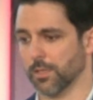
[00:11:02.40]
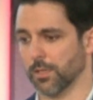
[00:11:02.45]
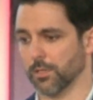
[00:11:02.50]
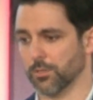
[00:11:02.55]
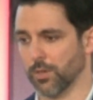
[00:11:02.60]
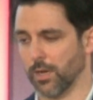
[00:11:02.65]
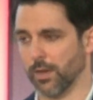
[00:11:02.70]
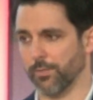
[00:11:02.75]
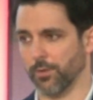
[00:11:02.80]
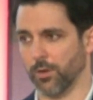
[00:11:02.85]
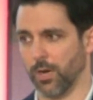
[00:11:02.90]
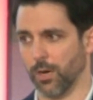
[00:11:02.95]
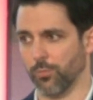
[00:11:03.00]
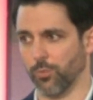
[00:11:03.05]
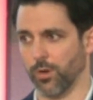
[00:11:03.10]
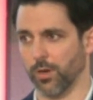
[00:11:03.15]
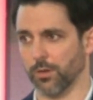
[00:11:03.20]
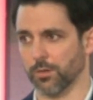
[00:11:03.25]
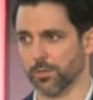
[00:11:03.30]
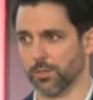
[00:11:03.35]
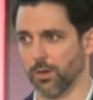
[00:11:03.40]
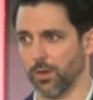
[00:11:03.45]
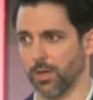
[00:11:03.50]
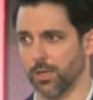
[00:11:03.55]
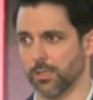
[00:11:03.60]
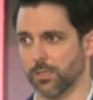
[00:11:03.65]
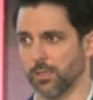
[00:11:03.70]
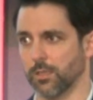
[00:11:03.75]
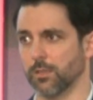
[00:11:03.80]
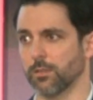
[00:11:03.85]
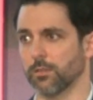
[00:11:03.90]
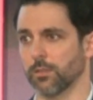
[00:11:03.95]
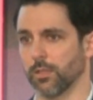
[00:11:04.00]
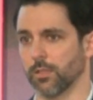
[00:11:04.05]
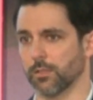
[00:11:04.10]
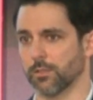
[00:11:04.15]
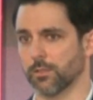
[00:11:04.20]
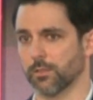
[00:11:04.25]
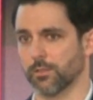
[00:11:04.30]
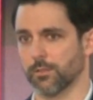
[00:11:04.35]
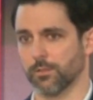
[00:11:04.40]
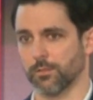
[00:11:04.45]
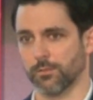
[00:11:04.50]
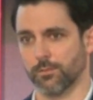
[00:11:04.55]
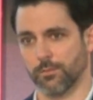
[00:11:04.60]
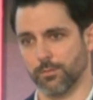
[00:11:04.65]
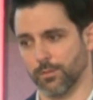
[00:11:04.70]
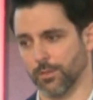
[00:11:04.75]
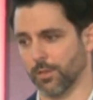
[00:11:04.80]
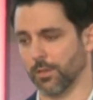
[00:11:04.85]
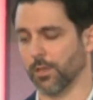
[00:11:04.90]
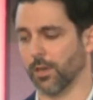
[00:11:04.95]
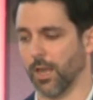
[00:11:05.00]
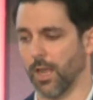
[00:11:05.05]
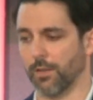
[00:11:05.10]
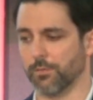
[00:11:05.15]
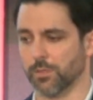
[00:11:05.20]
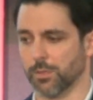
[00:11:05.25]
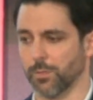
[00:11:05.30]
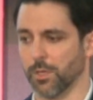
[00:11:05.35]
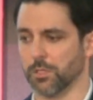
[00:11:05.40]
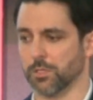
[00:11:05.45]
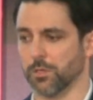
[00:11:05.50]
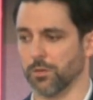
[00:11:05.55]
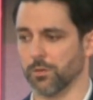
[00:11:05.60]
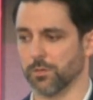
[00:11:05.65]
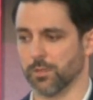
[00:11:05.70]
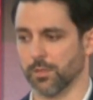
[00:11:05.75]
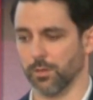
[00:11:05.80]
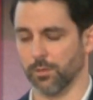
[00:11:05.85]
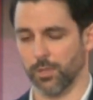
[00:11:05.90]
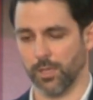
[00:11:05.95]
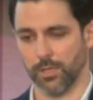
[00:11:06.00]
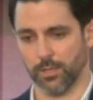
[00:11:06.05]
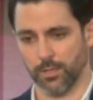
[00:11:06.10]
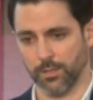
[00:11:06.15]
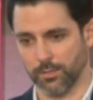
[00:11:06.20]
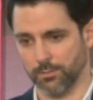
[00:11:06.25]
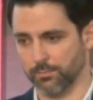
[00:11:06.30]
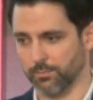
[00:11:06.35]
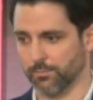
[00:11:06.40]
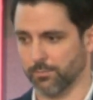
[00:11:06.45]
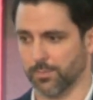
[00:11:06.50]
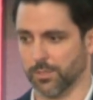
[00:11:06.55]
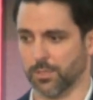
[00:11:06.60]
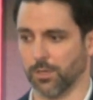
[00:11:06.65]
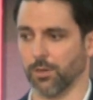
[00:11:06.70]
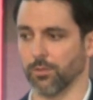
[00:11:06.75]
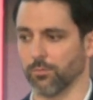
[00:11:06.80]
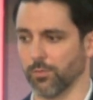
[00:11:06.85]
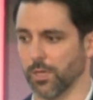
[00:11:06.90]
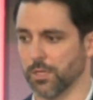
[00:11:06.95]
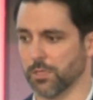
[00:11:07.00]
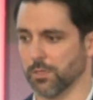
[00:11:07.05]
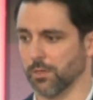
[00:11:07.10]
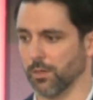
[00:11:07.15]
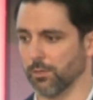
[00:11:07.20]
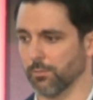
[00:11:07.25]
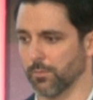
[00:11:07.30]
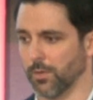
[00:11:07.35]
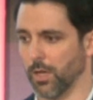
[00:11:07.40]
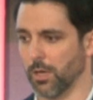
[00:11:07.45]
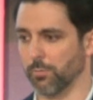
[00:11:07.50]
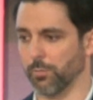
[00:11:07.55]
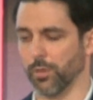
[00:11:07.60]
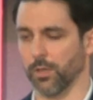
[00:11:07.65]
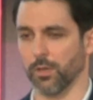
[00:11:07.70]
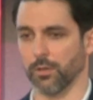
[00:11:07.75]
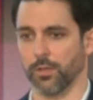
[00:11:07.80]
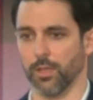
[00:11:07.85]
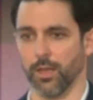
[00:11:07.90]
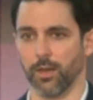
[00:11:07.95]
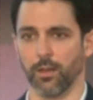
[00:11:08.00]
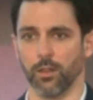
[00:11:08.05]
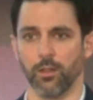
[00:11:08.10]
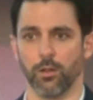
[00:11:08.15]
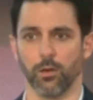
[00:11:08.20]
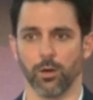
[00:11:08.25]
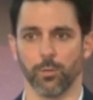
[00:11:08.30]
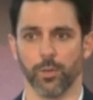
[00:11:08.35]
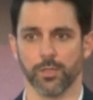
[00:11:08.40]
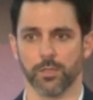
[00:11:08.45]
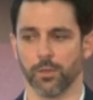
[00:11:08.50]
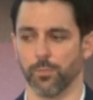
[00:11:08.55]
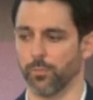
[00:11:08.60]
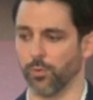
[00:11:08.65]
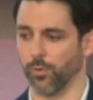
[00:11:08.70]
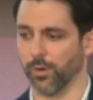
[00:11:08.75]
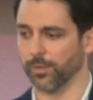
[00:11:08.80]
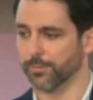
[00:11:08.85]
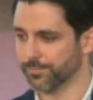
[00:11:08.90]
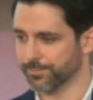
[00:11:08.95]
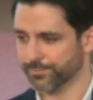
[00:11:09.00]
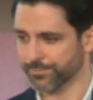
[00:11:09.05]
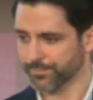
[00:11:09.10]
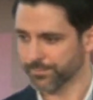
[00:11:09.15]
going to drive your operators crazy. They're going to have some issues. They'll likely start reaching to unplug that alarm at some point.